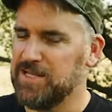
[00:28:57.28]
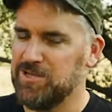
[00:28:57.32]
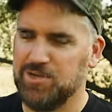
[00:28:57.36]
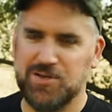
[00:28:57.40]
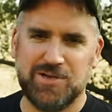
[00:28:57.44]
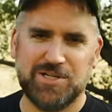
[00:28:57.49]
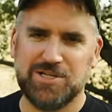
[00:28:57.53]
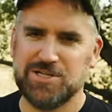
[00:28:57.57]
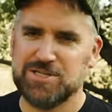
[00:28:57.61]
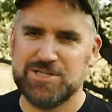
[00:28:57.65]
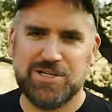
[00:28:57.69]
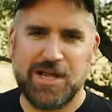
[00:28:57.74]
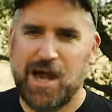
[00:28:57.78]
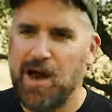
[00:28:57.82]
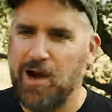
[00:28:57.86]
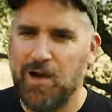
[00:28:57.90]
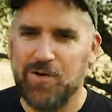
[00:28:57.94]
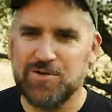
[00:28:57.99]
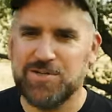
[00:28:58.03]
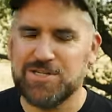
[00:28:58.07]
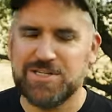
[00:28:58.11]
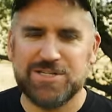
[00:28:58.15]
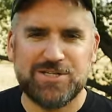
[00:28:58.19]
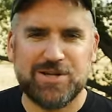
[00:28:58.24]
you can just
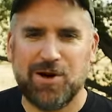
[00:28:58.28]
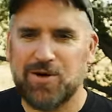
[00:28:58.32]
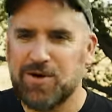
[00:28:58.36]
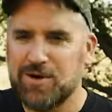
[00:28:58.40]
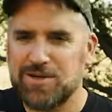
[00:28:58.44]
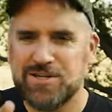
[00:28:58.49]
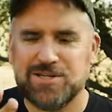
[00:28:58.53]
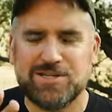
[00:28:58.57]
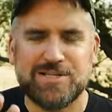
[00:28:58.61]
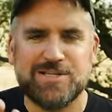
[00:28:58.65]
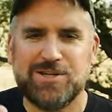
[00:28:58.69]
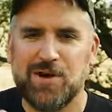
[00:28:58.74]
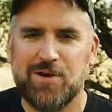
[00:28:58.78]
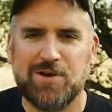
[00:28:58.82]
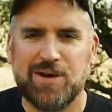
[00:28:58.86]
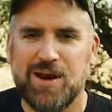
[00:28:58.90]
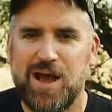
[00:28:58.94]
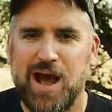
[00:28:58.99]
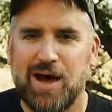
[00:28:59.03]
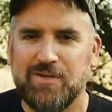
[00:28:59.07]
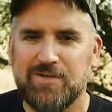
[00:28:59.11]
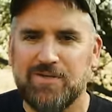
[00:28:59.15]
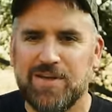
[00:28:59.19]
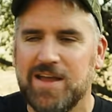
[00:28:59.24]
go. Just turn, just turn
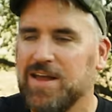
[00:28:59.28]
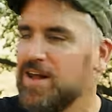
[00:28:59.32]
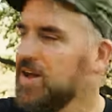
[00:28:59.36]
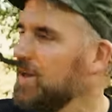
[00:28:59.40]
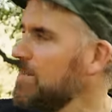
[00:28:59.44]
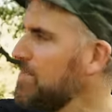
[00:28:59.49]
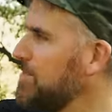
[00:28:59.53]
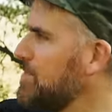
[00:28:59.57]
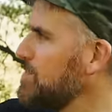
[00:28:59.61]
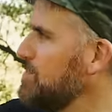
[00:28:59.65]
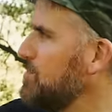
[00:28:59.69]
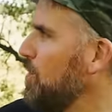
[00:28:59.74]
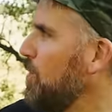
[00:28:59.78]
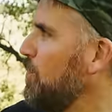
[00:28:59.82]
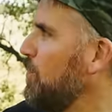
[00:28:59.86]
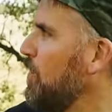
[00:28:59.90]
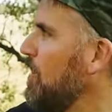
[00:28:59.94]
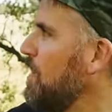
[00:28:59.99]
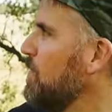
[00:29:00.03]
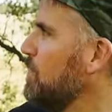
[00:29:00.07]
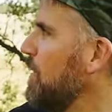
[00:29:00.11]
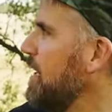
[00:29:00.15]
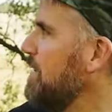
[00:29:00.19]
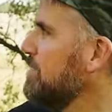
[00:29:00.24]
it off. There's no
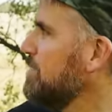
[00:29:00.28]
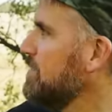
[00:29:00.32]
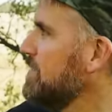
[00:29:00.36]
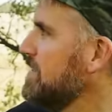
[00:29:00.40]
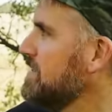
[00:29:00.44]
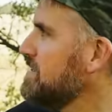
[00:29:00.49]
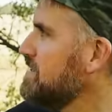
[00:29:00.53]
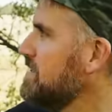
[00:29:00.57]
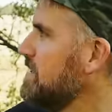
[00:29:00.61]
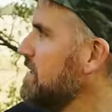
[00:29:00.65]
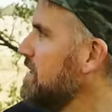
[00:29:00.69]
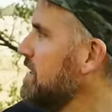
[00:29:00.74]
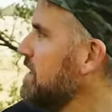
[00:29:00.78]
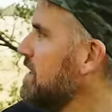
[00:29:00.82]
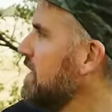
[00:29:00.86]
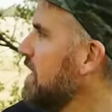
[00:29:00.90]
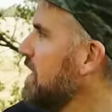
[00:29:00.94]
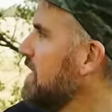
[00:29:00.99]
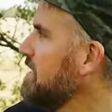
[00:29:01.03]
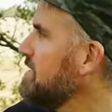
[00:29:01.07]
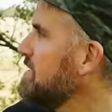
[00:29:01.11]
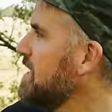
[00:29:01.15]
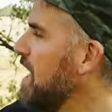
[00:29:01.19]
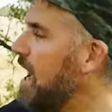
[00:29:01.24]
point in waiting for this.
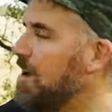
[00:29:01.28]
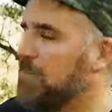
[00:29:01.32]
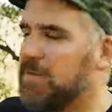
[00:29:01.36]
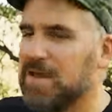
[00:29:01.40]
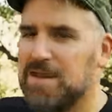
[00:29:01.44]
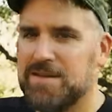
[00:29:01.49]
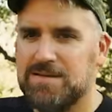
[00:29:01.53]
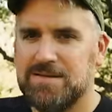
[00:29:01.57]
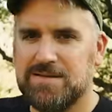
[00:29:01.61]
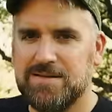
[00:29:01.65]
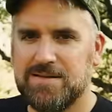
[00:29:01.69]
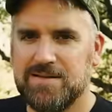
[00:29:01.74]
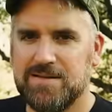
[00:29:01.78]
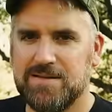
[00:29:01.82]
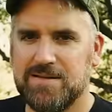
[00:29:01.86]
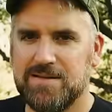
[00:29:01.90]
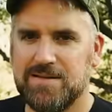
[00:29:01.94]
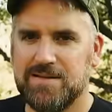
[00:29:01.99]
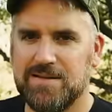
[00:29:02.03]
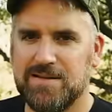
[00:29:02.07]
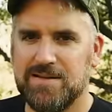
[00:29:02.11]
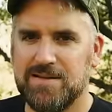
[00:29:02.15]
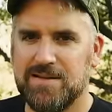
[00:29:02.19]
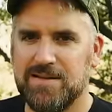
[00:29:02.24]
Like it's coming.
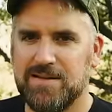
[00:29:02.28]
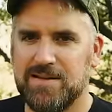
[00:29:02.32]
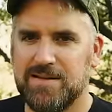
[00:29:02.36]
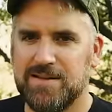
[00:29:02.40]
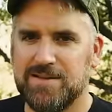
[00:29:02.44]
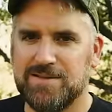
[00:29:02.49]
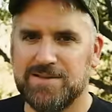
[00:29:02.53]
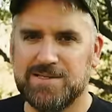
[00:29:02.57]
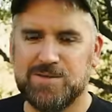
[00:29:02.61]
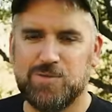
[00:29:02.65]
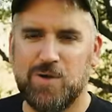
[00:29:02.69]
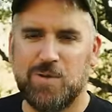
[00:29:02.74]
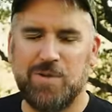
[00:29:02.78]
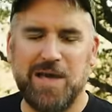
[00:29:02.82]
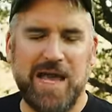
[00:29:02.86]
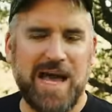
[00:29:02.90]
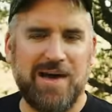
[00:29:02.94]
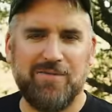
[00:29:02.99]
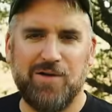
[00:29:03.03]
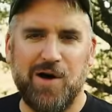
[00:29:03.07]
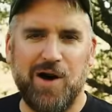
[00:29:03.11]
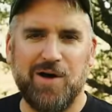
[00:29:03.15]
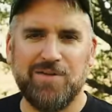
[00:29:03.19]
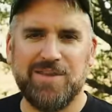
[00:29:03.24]
This is what we
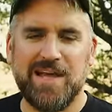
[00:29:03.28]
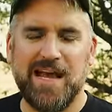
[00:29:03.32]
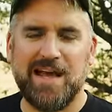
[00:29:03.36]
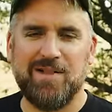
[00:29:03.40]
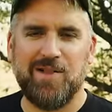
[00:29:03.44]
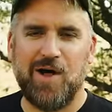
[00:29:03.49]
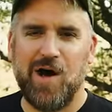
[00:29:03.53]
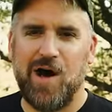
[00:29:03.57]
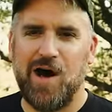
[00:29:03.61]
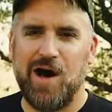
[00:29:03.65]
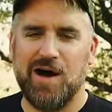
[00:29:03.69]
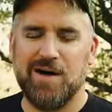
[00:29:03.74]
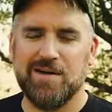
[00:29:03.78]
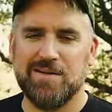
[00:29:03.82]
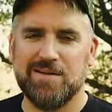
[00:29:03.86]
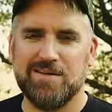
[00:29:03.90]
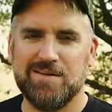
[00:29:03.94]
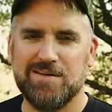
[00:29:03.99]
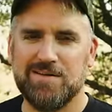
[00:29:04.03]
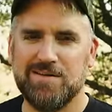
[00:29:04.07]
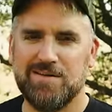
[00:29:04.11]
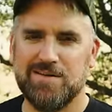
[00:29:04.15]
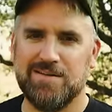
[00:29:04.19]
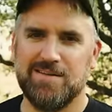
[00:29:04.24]
have all day long.
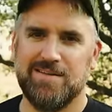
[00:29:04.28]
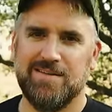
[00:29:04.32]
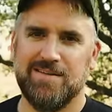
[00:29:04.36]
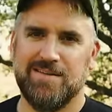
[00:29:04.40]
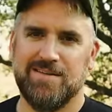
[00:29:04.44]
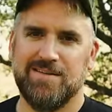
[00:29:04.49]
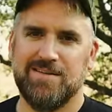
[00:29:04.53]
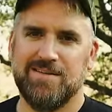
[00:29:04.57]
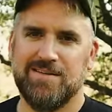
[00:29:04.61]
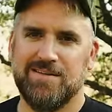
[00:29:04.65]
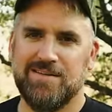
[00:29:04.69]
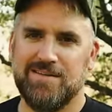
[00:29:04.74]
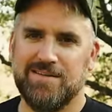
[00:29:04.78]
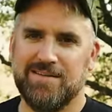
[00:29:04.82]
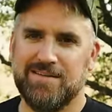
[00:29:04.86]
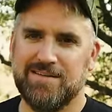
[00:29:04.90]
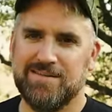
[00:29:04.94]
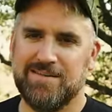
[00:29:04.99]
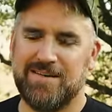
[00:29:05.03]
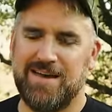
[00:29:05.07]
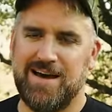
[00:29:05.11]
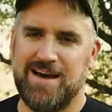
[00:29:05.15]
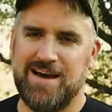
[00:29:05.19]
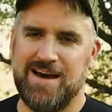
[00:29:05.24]

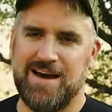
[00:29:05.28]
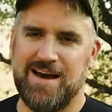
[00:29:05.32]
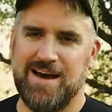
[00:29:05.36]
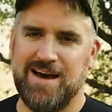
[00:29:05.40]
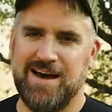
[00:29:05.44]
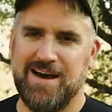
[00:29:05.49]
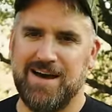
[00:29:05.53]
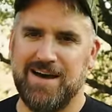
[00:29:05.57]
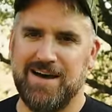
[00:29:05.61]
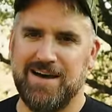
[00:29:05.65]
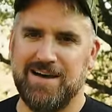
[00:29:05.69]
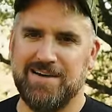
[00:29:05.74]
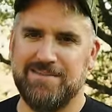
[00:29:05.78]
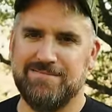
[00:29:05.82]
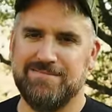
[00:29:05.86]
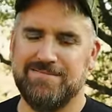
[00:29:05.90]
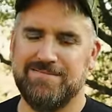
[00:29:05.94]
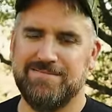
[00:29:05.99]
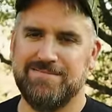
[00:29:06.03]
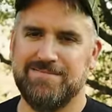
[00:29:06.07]
Ah, uh,